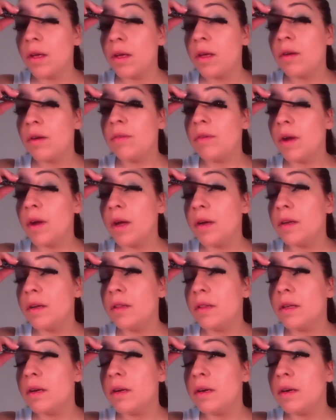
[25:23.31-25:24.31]
Get right
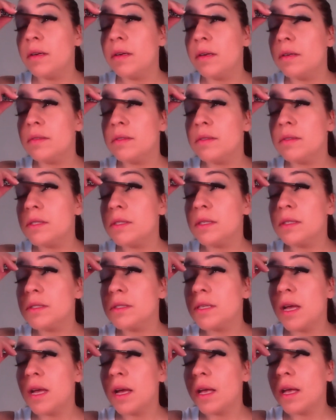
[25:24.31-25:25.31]
in there,
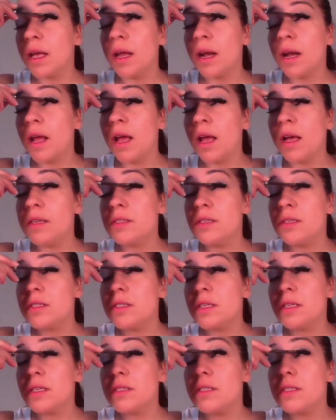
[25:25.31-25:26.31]
zigzag it. As you're
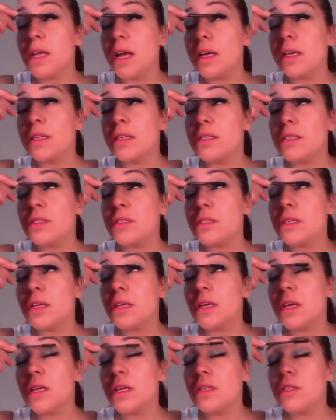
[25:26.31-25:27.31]
zigzagging,
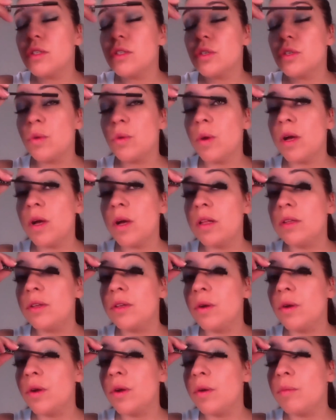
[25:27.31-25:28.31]
twirl
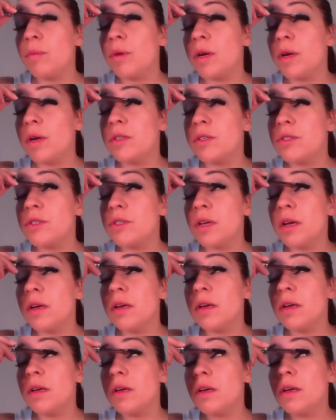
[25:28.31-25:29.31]
your brush
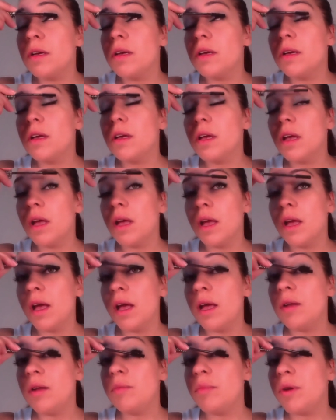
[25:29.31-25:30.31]

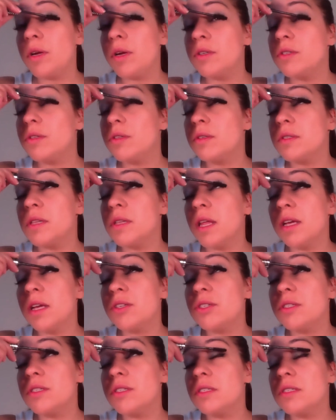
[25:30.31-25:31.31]
and brush those
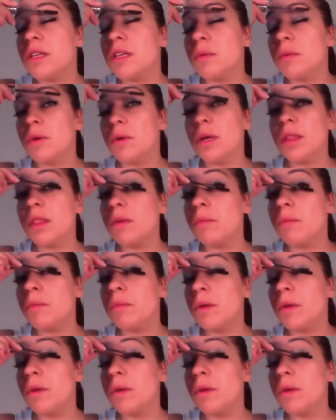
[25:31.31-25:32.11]
lashes and separate them.